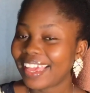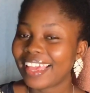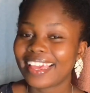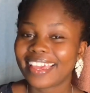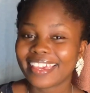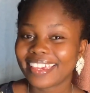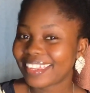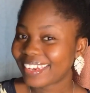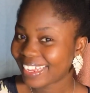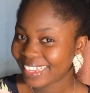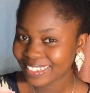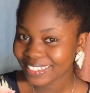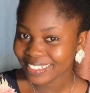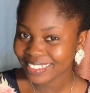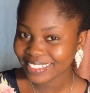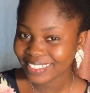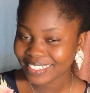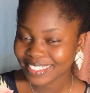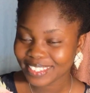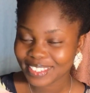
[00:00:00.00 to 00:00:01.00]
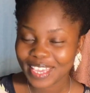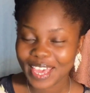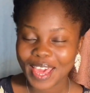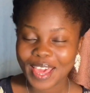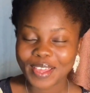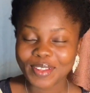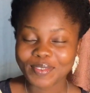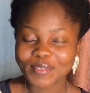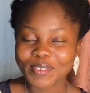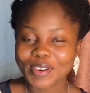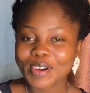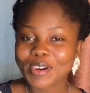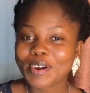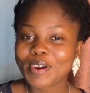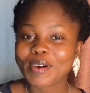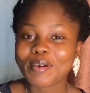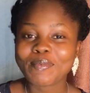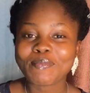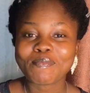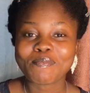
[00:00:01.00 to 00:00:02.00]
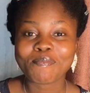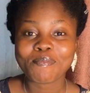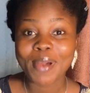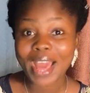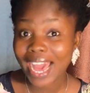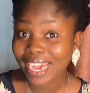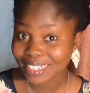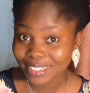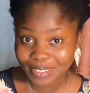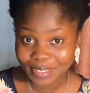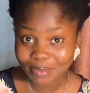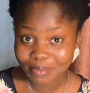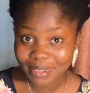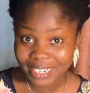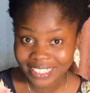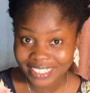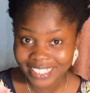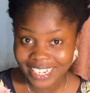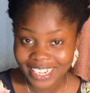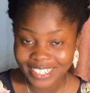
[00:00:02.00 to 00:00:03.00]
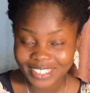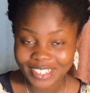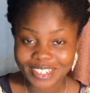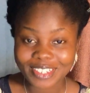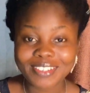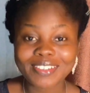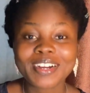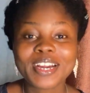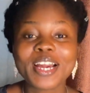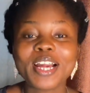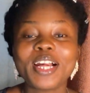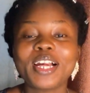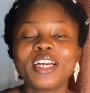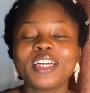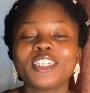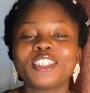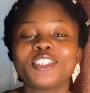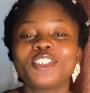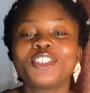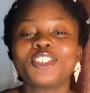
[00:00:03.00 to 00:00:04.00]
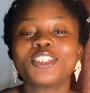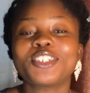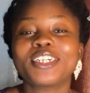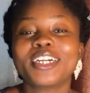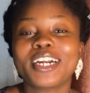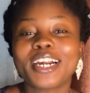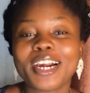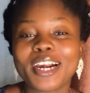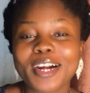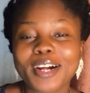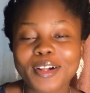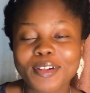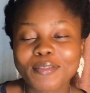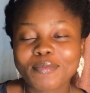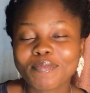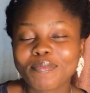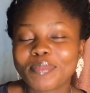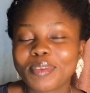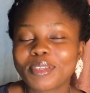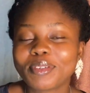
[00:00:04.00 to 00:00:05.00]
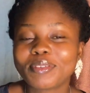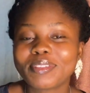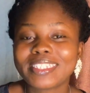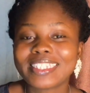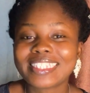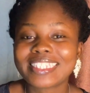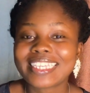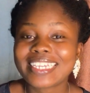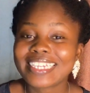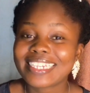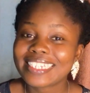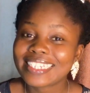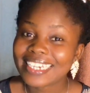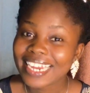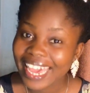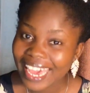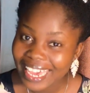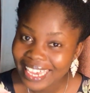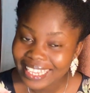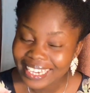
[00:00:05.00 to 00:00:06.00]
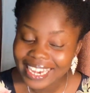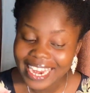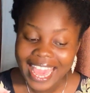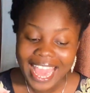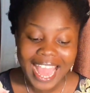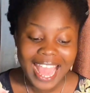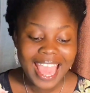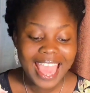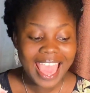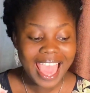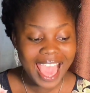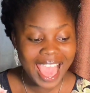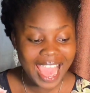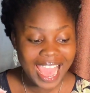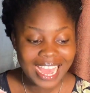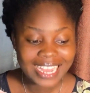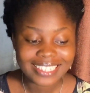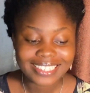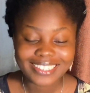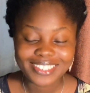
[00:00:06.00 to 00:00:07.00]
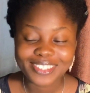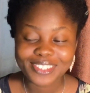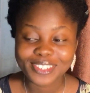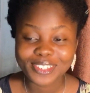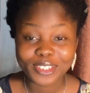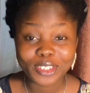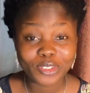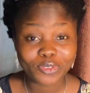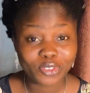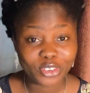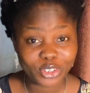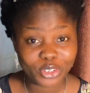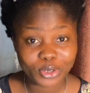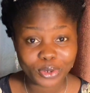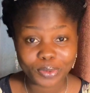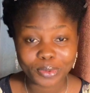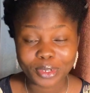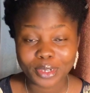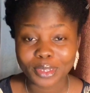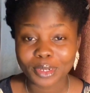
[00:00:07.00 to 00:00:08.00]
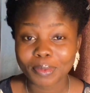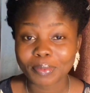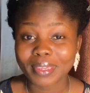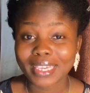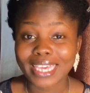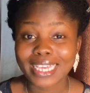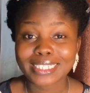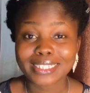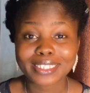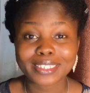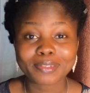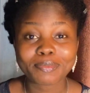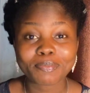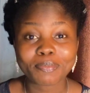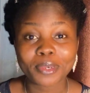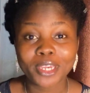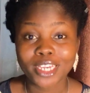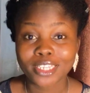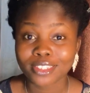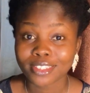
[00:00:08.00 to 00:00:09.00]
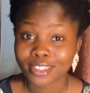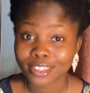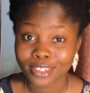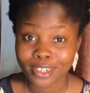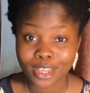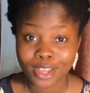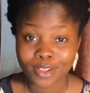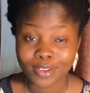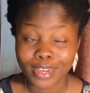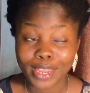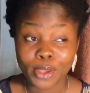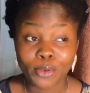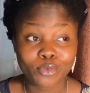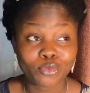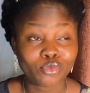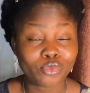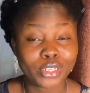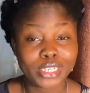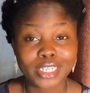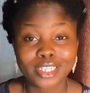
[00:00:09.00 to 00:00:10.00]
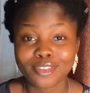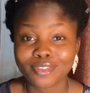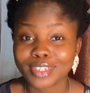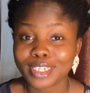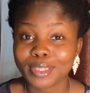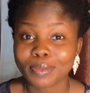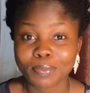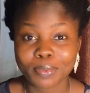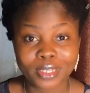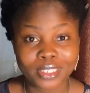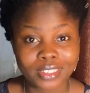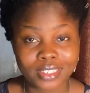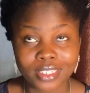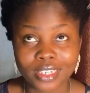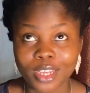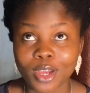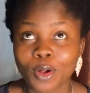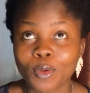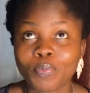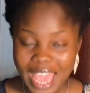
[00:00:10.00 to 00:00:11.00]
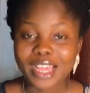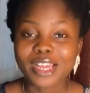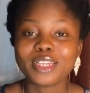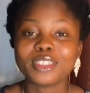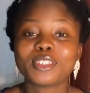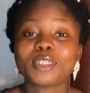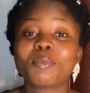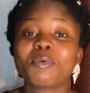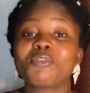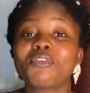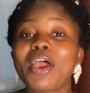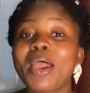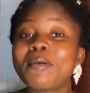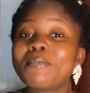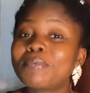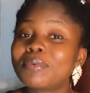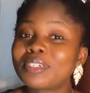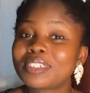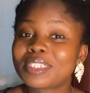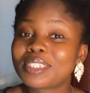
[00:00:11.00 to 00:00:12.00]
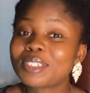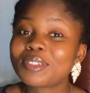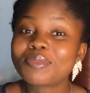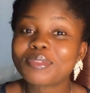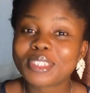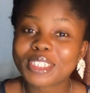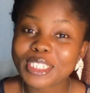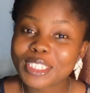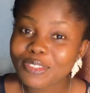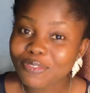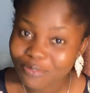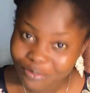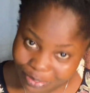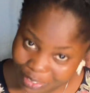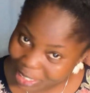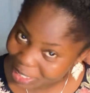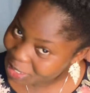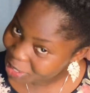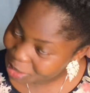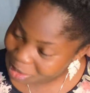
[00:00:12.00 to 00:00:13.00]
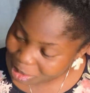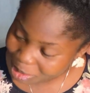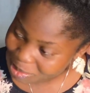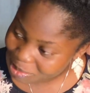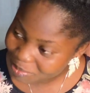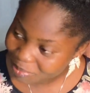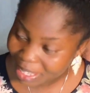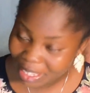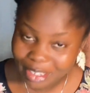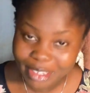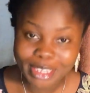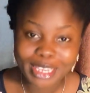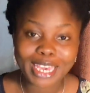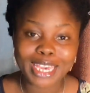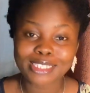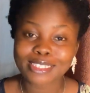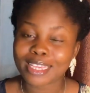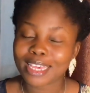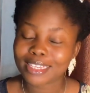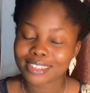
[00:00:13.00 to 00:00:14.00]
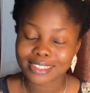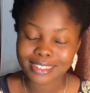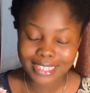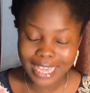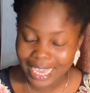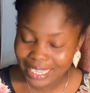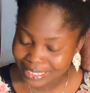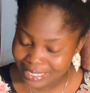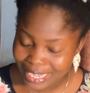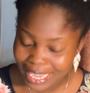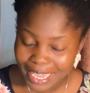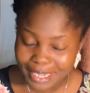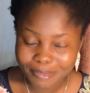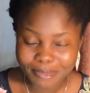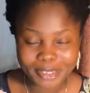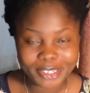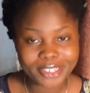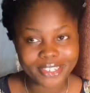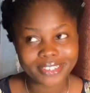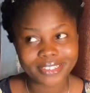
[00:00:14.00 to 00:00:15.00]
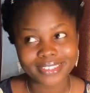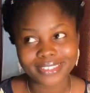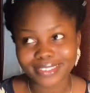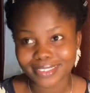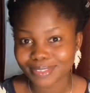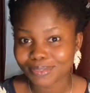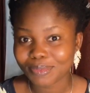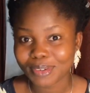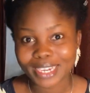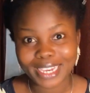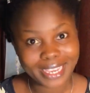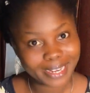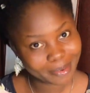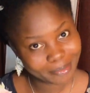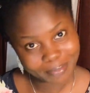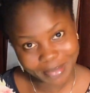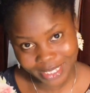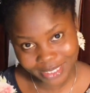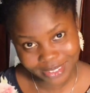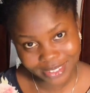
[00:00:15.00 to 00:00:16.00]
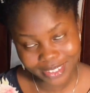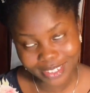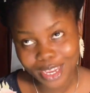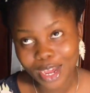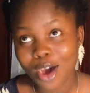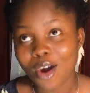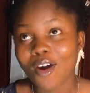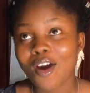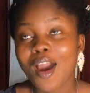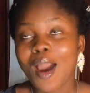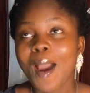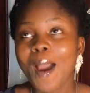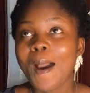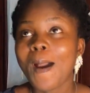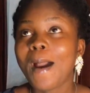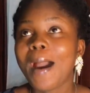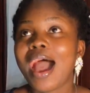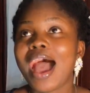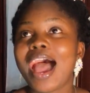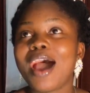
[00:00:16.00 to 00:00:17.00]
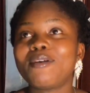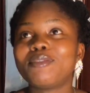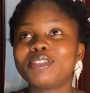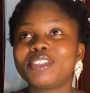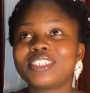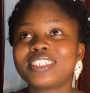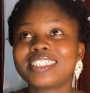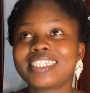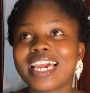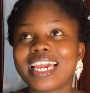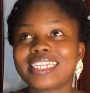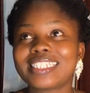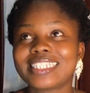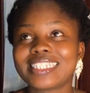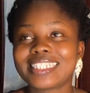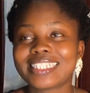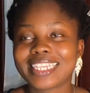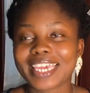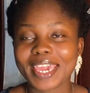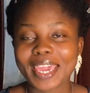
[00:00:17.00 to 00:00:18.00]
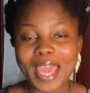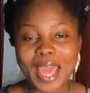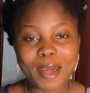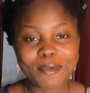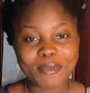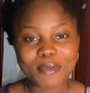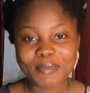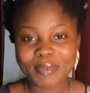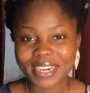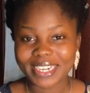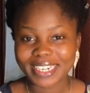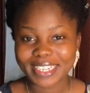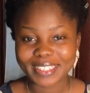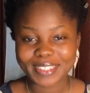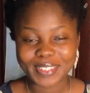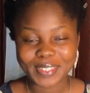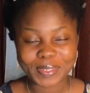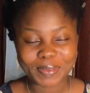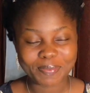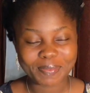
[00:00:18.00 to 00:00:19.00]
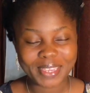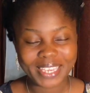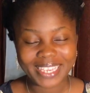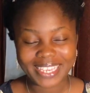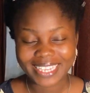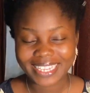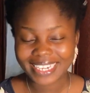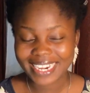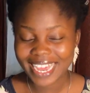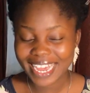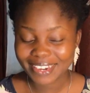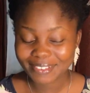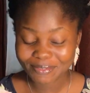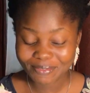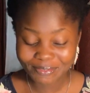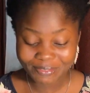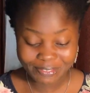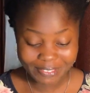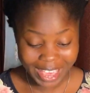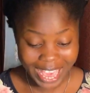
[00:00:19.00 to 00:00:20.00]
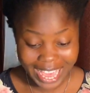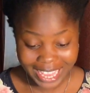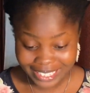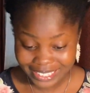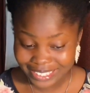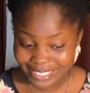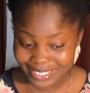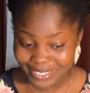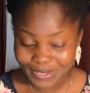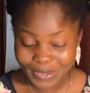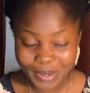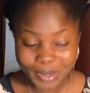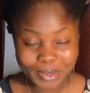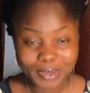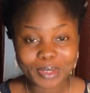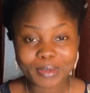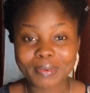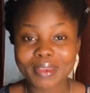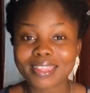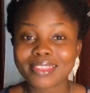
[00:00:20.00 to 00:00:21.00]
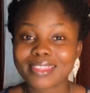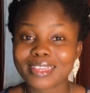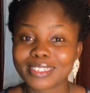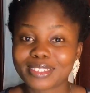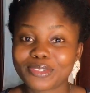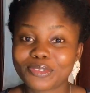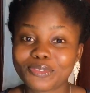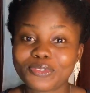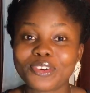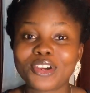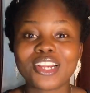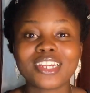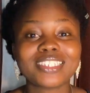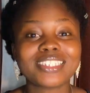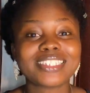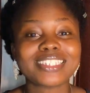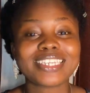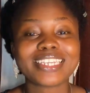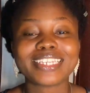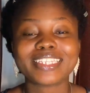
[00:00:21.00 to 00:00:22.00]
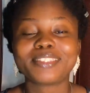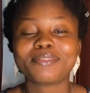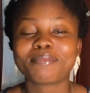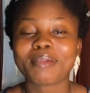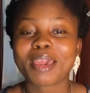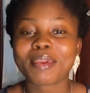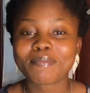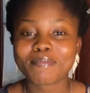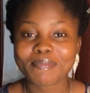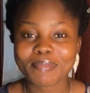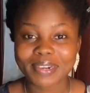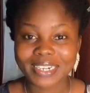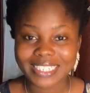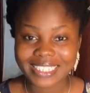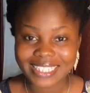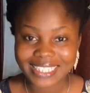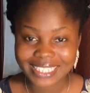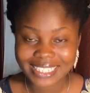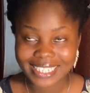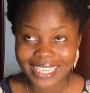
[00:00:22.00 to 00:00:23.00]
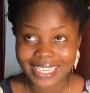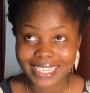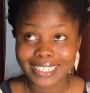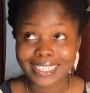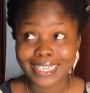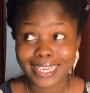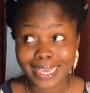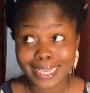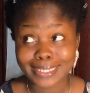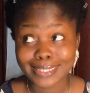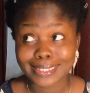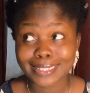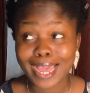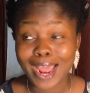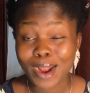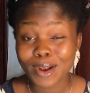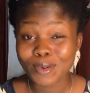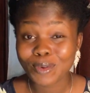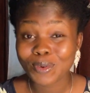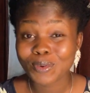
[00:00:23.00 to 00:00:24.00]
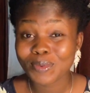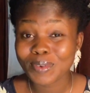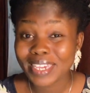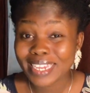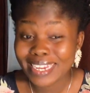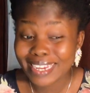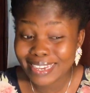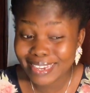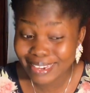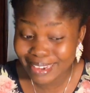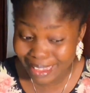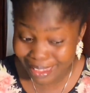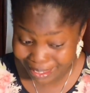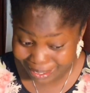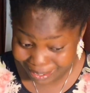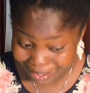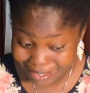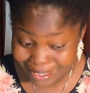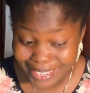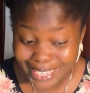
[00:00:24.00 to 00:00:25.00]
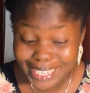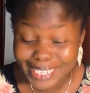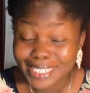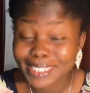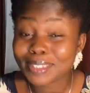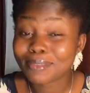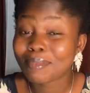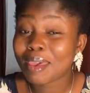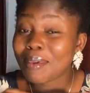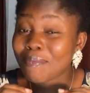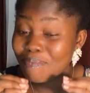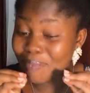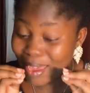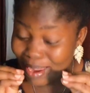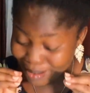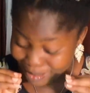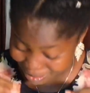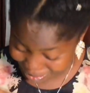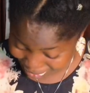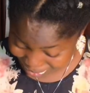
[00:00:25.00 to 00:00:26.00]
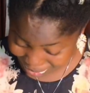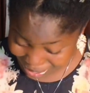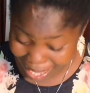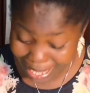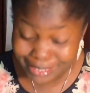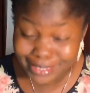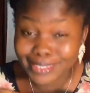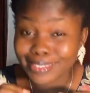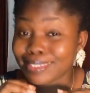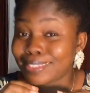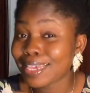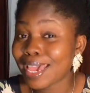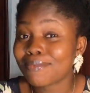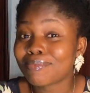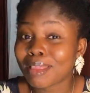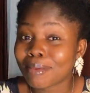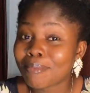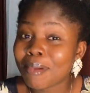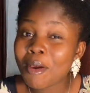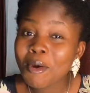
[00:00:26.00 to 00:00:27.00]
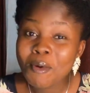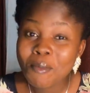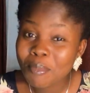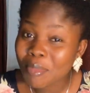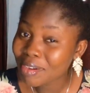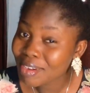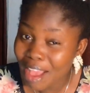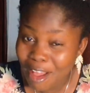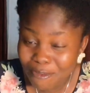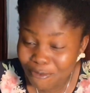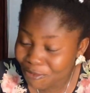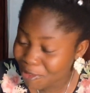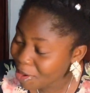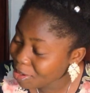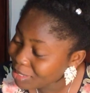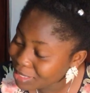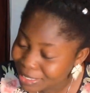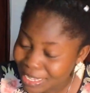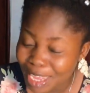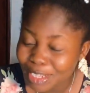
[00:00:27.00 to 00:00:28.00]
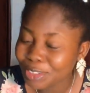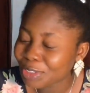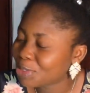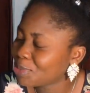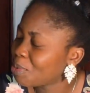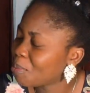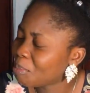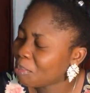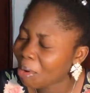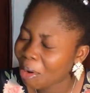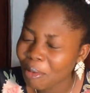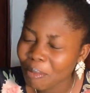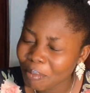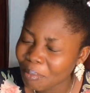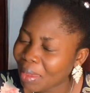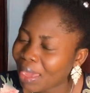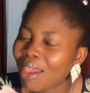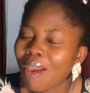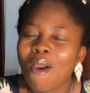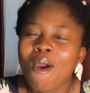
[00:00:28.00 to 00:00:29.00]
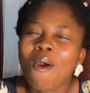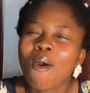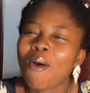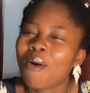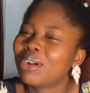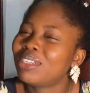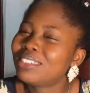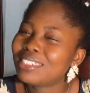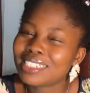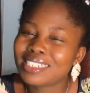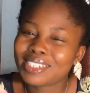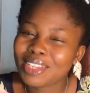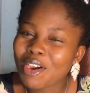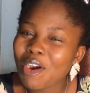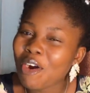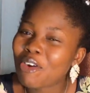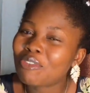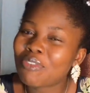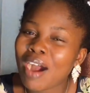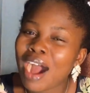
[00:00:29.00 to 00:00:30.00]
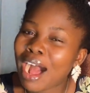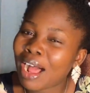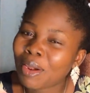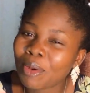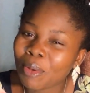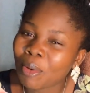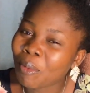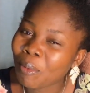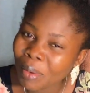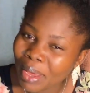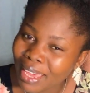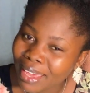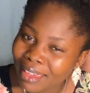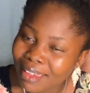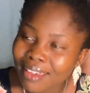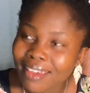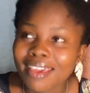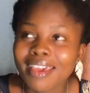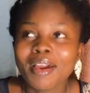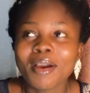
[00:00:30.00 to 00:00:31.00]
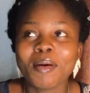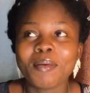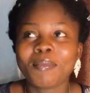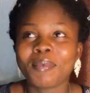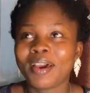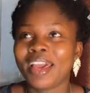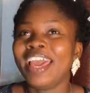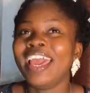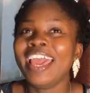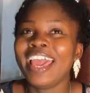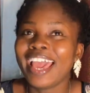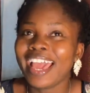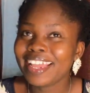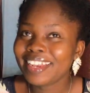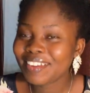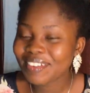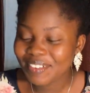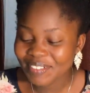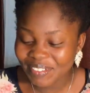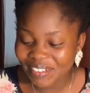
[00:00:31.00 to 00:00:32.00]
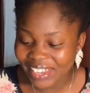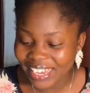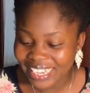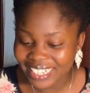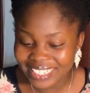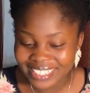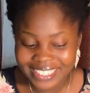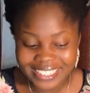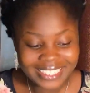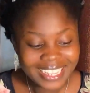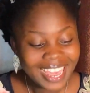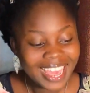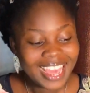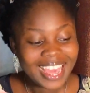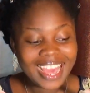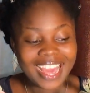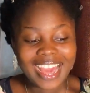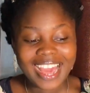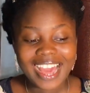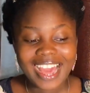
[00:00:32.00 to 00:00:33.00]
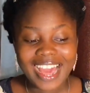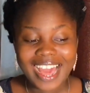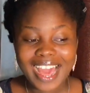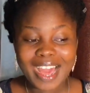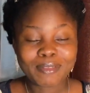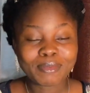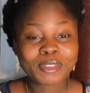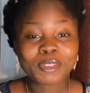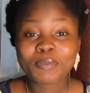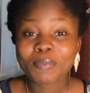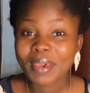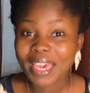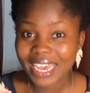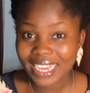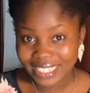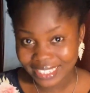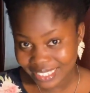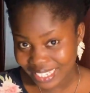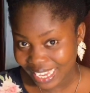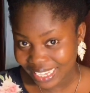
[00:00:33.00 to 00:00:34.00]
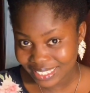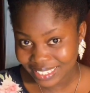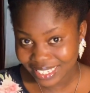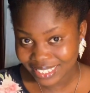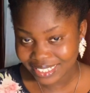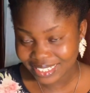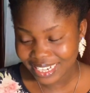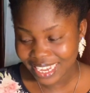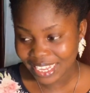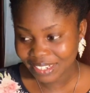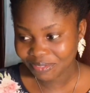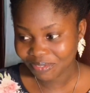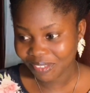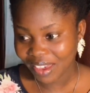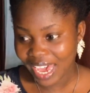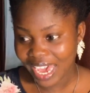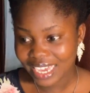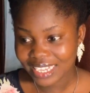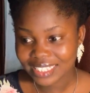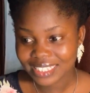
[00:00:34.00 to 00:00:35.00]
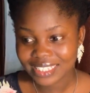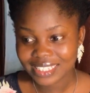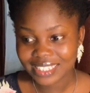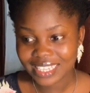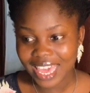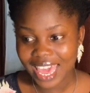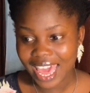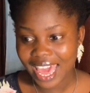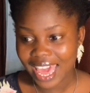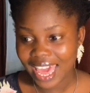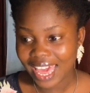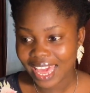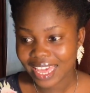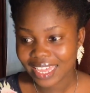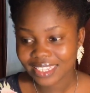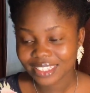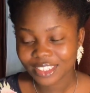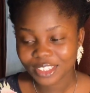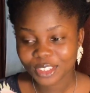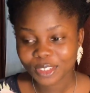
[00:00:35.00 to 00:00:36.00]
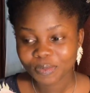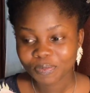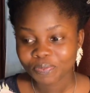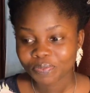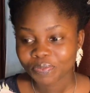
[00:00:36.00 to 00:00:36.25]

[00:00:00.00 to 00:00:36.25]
Hey darlings, and welcome back to my channel. It's your girl Beauty Nane, and into this video we're going to be getting personal, like really personal. So before I proceed with this video, I know you guys are excited because we're getting personal. I would just like to say happy birthday to me in advance. October 31st is my birthday. Yes, Halloween day is my birthday. That's the time that my own mother felt that she should born me, on the day of Halloween. But anyways, I'm super excited in advance, and